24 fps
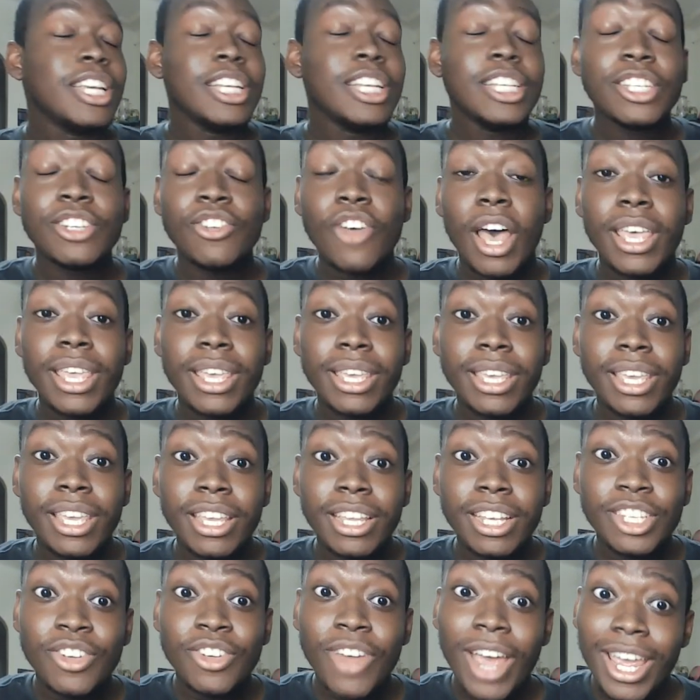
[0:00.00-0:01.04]
Try
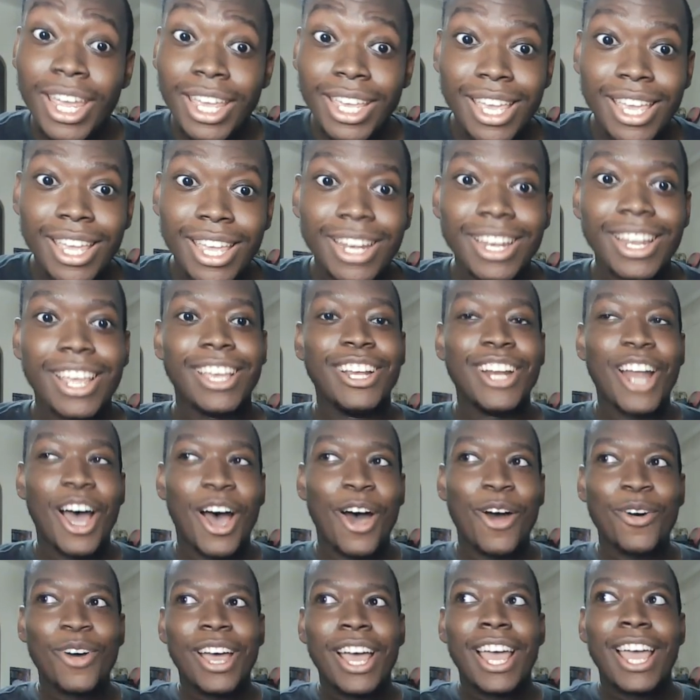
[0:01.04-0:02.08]
again, try again. You
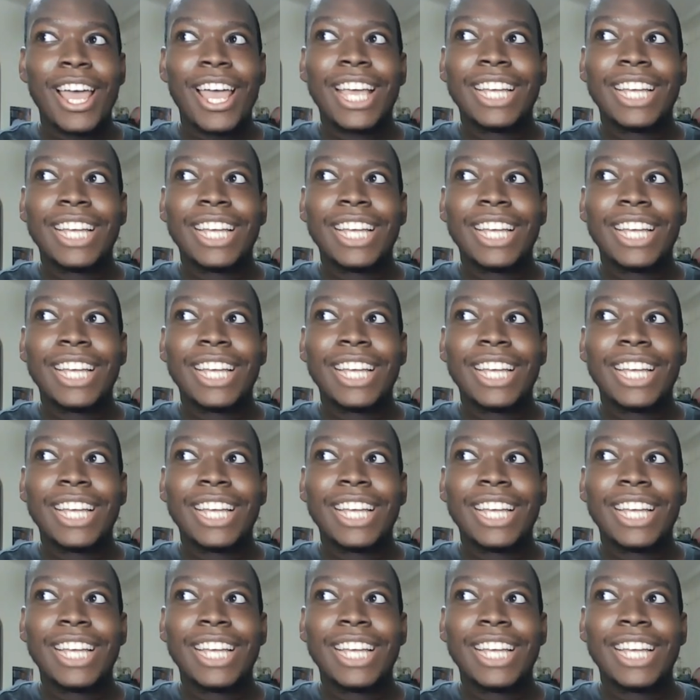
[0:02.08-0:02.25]
know,